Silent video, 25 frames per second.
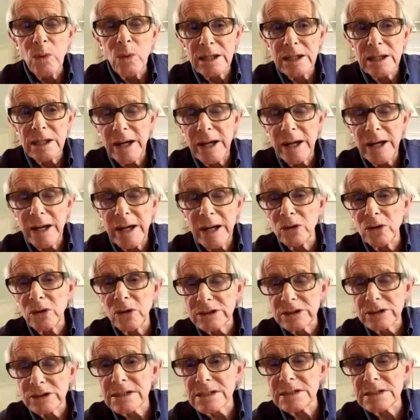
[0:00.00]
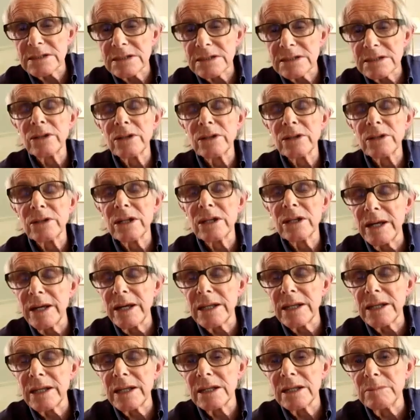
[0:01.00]
The wealthy pay more
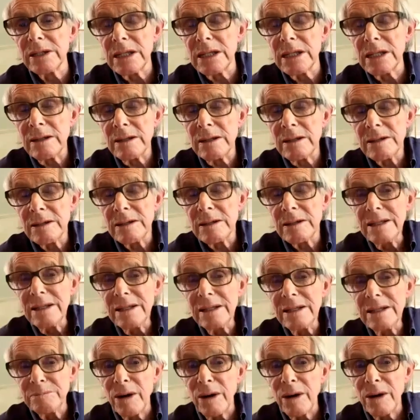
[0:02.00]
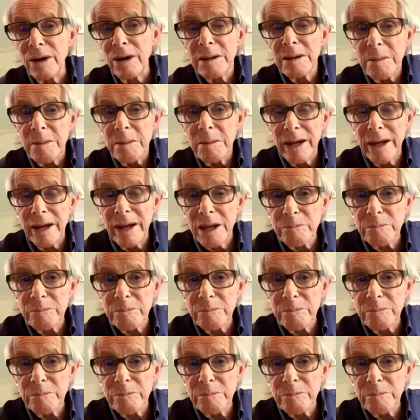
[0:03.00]
taxes. How do they make their money?